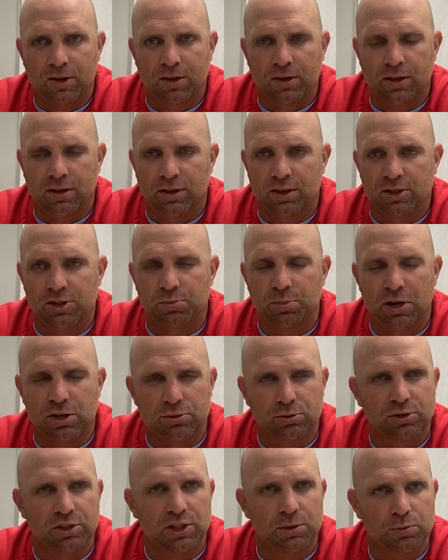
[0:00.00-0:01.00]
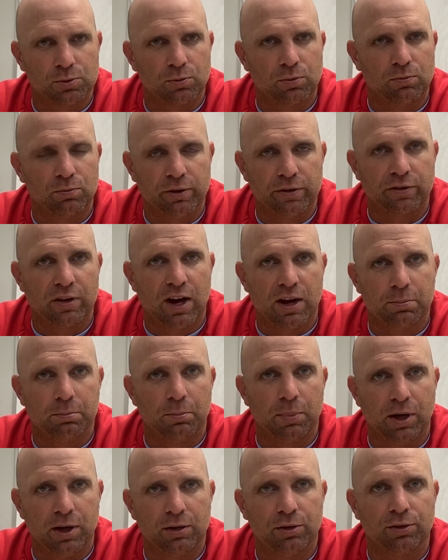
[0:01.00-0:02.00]
I think special teams we've gotten
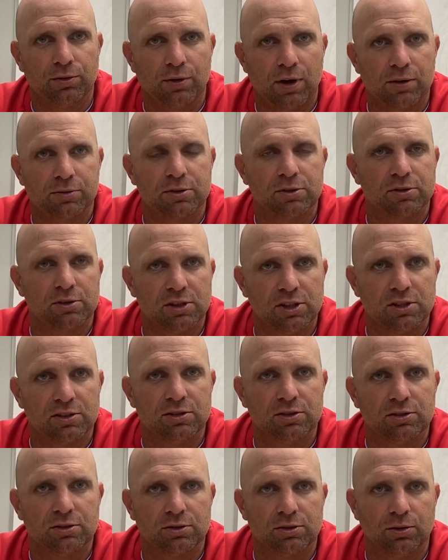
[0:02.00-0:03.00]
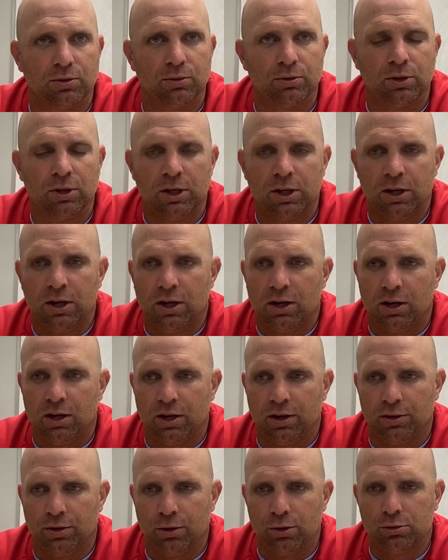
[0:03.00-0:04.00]
better throughout the season. So
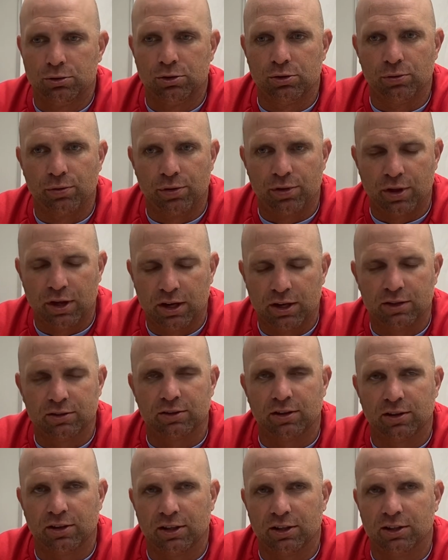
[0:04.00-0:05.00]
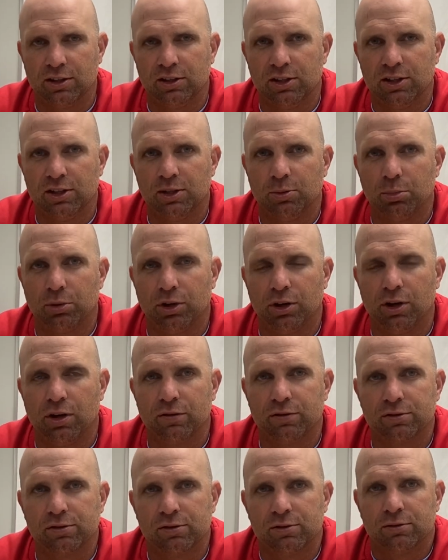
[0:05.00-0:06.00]
uh, those two things I think you need in the
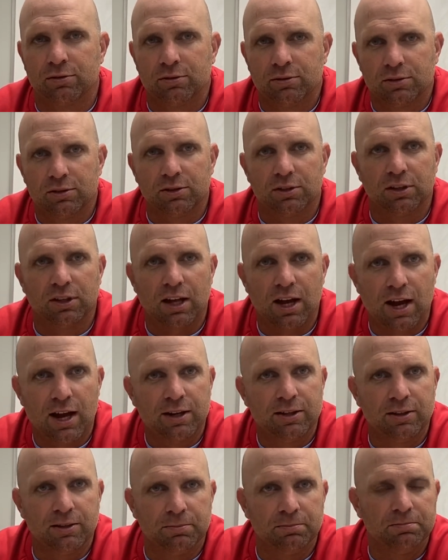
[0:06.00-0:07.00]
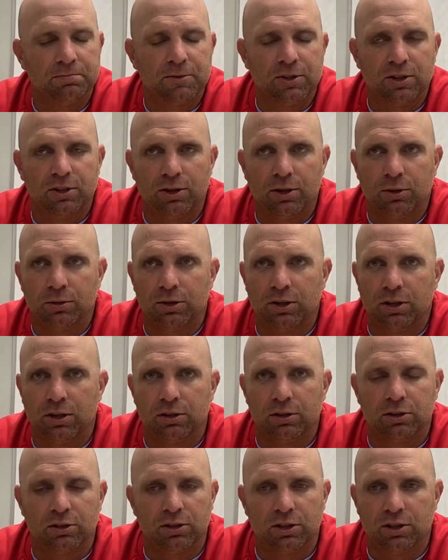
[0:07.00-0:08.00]
playoffs a lot, and you know, and
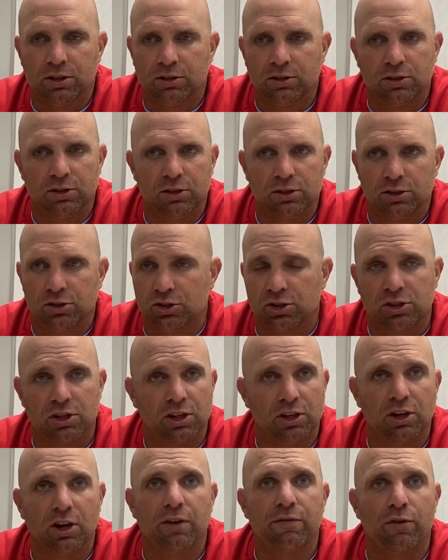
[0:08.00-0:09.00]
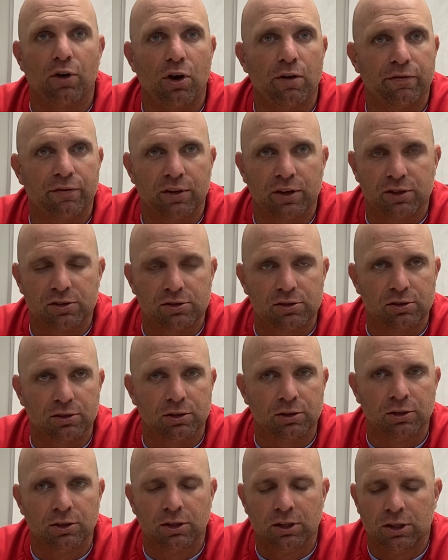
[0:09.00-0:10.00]
then you just get enough offense
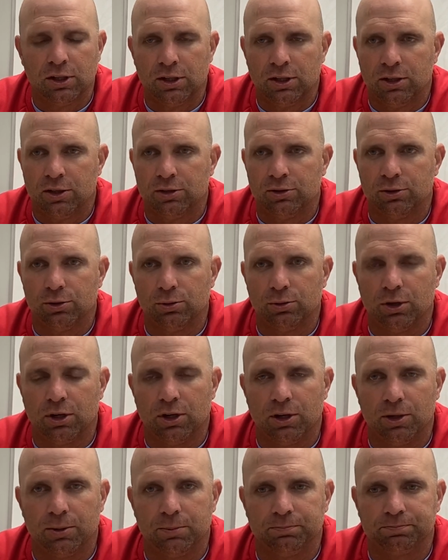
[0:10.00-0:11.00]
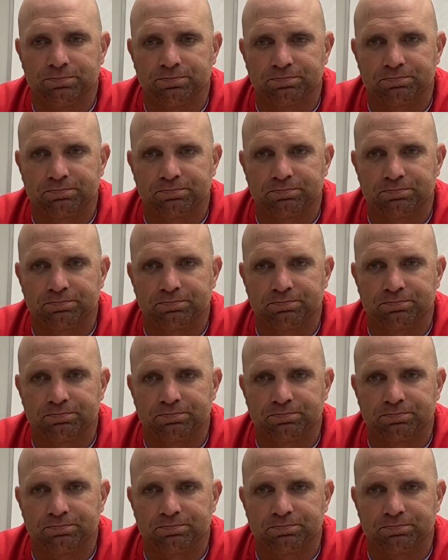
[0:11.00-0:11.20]
to to um,